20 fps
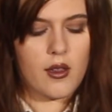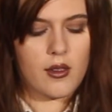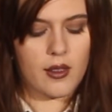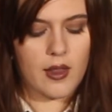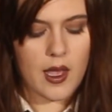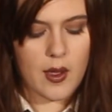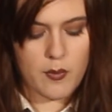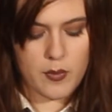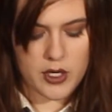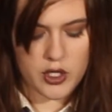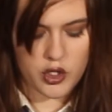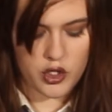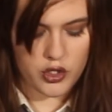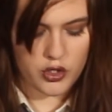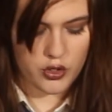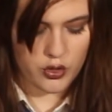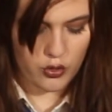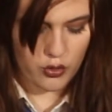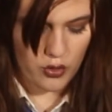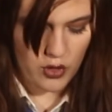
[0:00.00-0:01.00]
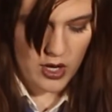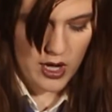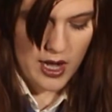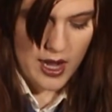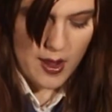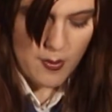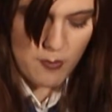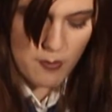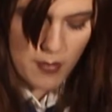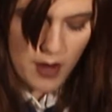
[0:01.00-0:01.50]
Let me just
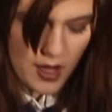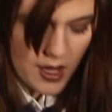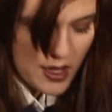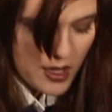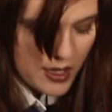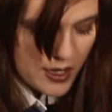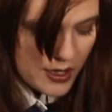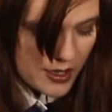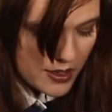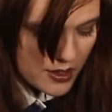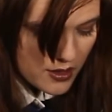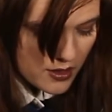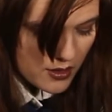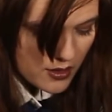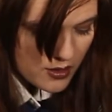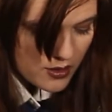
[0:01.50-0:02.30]
grab my